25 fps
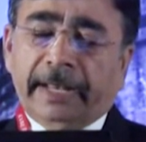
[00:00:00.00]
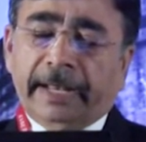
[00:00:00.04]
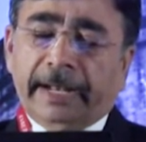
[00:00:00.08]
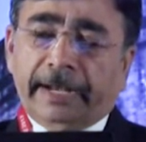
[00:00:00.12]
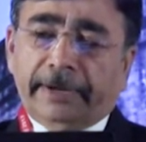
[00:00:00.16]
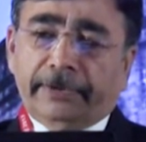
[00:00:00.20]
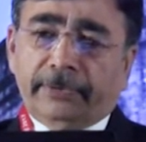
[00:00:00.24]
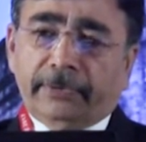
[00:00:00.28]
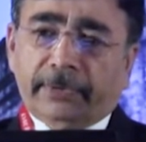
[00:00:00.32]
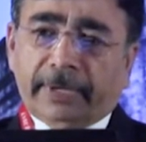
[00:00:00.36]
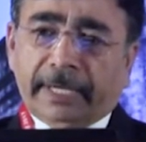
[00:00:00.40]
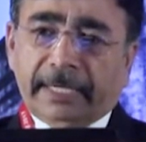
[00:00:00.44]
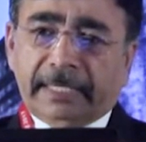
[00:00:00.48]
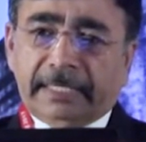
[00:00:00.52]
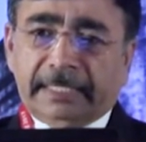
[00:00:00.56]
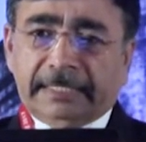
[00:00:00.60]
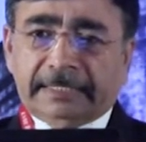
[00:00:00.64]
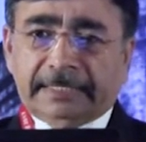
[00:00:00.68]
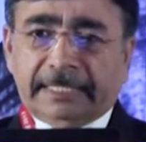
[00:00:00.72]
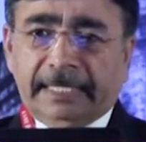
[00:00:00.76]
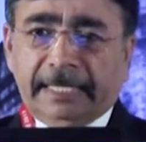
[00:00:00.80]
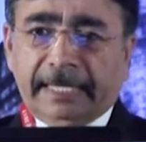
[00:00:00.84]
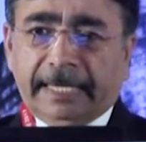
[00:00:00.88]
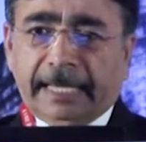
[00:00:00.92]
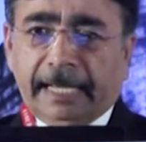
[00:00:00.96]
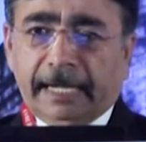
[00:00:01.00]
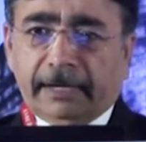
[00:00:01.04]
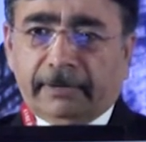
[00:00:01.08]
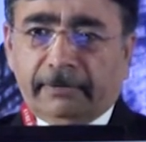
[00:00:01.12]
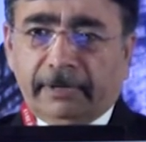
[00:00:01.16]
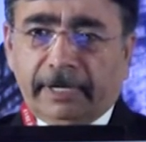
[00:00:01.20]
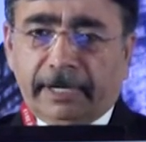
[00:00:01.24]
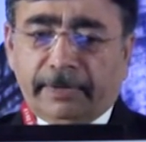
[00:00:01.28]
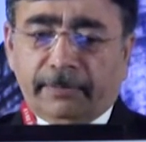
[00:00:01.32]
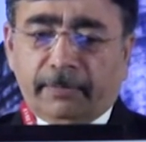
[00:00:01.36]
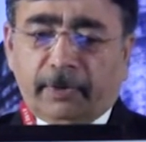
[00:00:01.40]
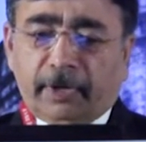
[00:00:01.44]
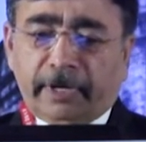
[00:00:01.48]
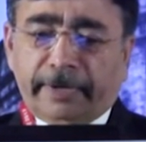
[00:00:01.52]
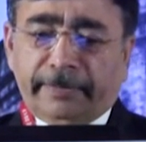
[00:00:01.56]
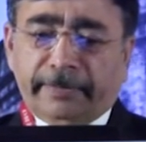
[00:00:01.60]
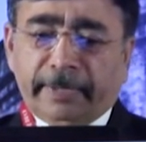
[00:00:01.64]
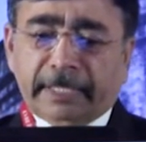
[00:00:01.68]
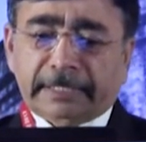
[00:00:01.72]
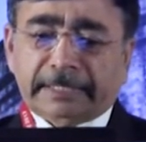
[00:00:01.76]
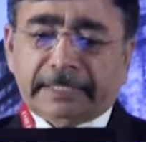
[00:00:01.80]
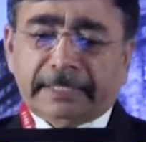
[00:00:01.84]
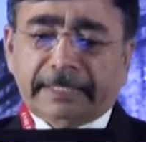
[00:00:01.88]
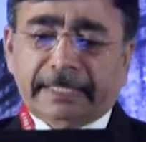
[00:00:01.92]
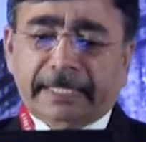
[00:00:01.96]
And you can easily calculate
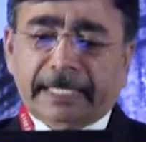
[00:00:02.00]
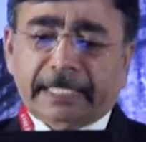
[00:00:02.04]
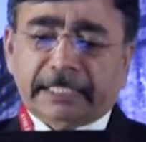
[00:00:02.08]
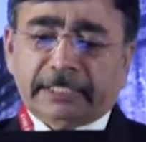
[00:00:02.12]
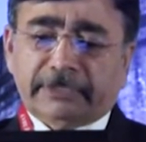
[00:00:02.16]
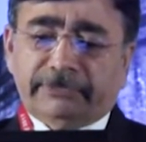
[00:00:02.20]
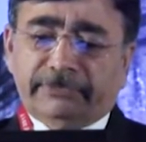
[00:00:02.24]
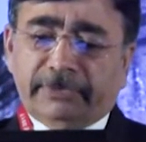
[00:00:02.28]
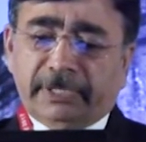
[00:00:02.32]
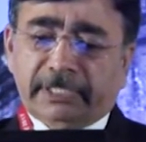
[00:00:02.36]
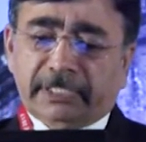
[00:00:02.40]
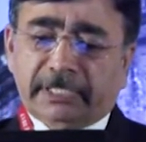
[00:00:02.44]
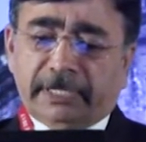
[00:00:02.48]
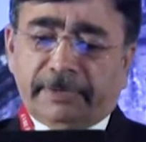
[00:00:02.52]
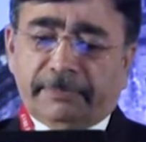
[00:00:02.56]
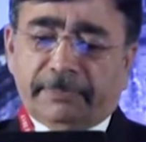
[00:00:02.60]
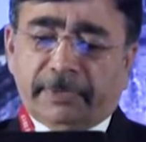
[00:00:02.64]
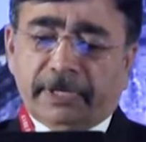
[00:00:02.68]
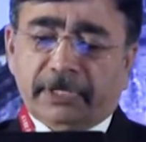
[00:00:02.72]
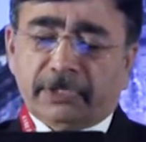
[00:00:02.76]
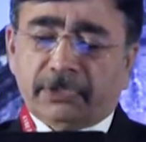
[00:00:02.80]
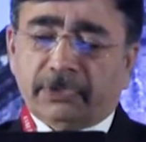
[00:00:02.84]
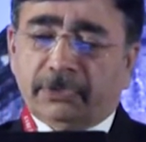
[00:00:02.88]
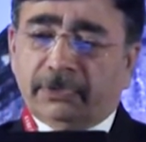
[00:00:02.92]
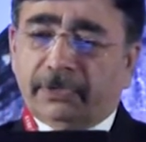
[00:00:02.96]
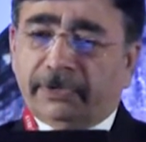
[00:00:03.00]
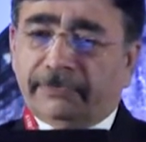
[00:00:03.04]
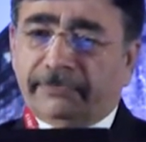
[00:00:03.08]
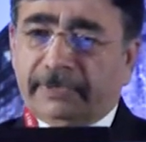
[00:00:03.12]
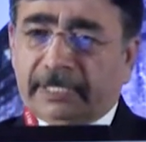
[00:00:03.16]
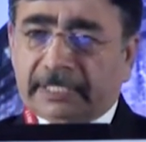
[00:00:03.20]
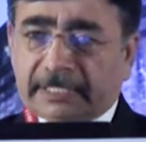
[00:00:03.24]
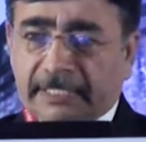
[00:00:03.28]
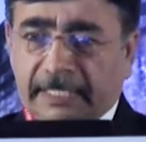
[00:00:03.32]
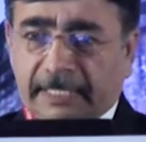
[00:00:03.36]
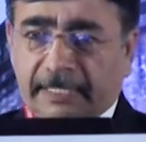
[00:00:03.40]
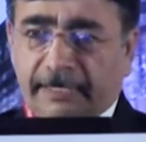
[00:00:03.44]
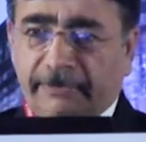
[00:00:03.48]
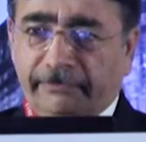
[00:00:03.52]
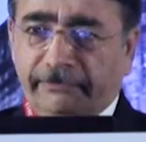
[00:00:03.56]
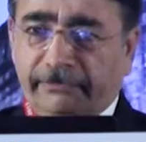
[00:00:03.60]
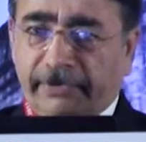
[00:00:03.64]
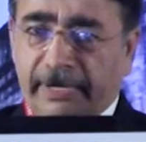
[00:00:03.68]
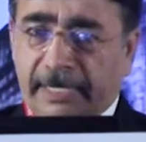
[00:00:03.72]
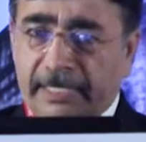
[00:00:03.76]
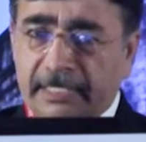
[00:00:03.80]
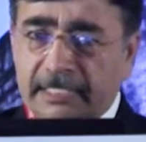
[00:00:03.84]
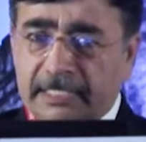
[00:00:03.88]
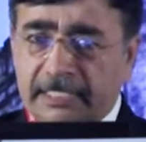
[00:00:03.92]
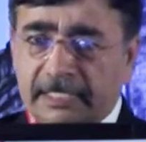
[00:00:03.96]
body mass index, waist ratio, or waist
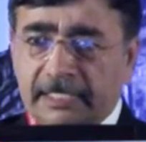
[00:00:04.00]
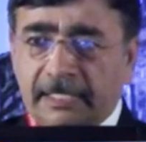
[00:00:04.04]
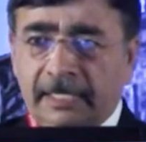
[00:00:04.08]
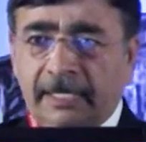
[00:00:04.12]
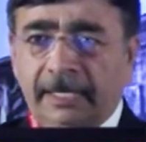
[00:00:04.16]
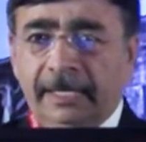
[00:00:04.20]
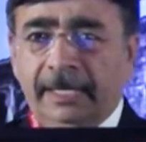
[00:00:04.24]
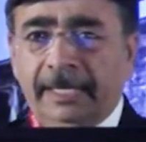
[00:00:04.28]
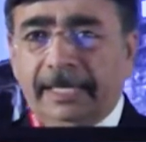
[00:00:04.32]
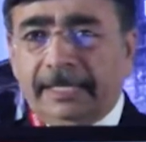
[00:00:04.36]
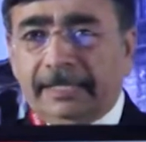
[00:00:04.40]
circumference.